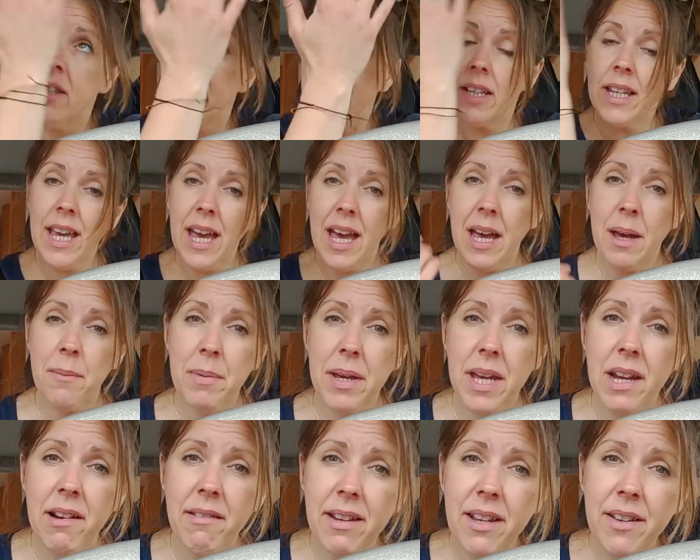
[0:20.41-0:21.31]
the cab
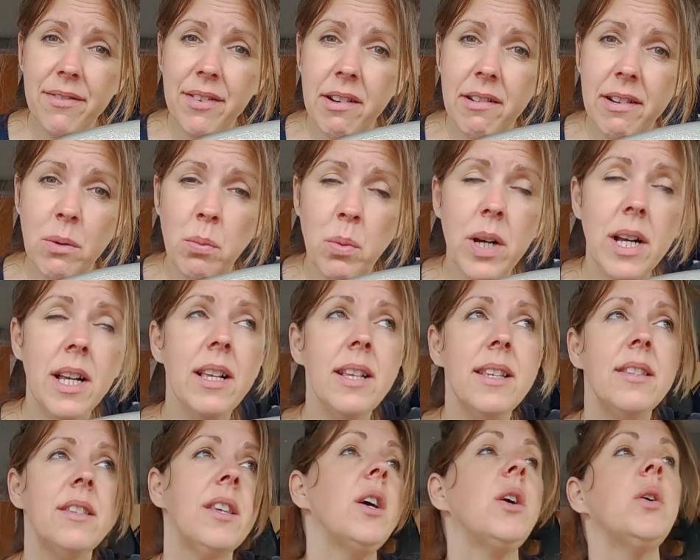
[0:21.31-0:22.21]
area very
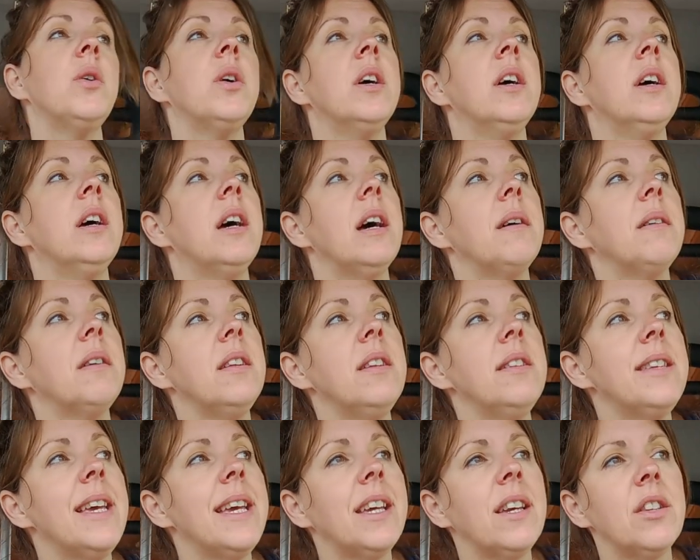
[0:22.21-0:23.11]
well. So I'm going
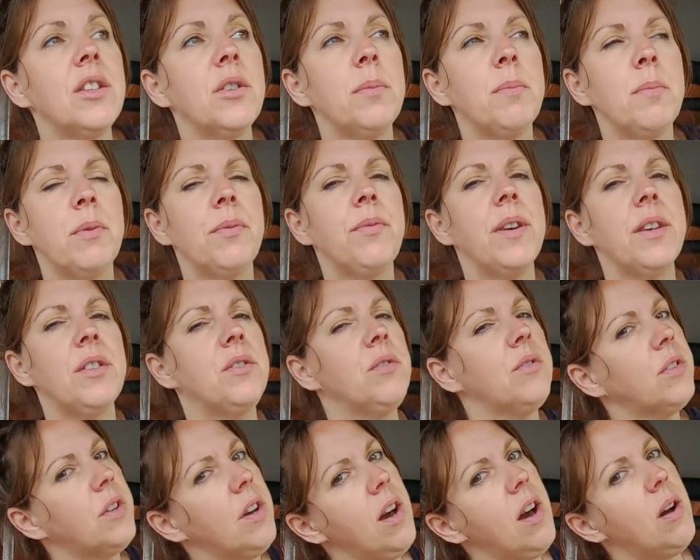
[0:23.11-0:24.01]
to take her to a
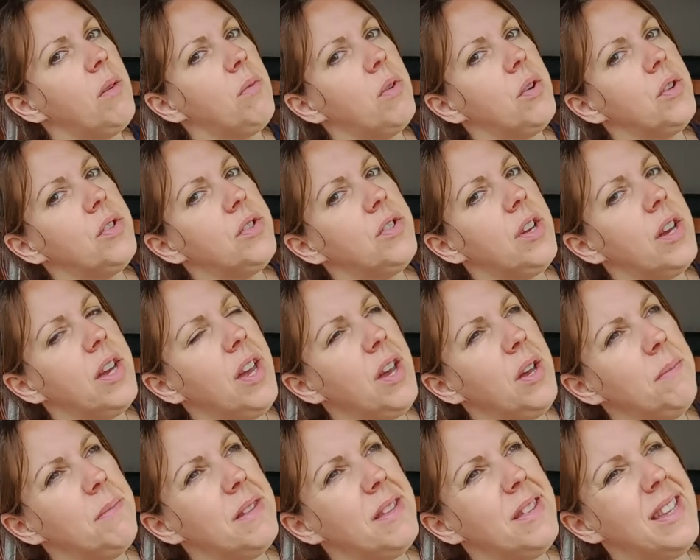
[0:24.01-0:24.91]
professional car wash. I
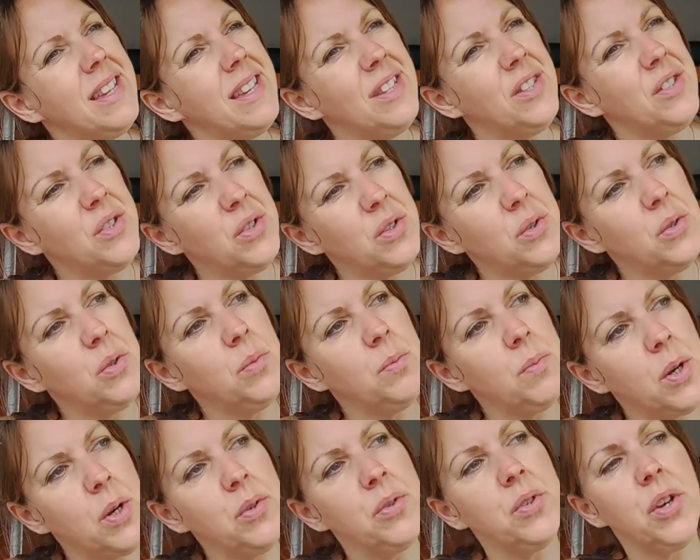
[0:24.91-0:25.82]
hope that they do
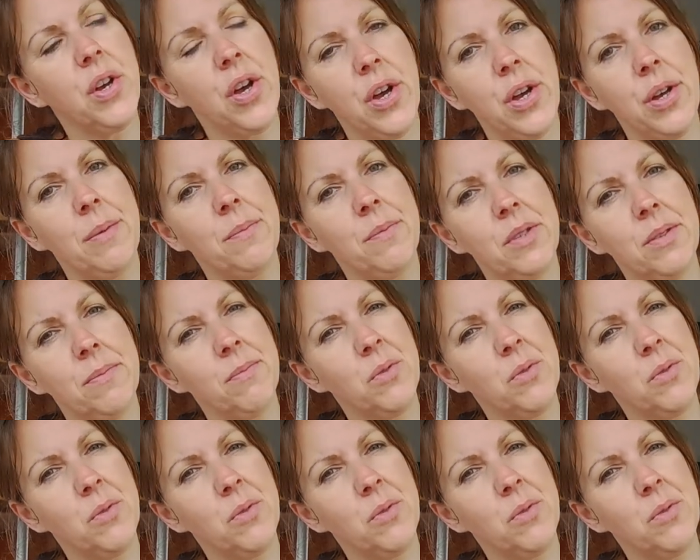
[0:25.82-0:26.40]
motorhomes.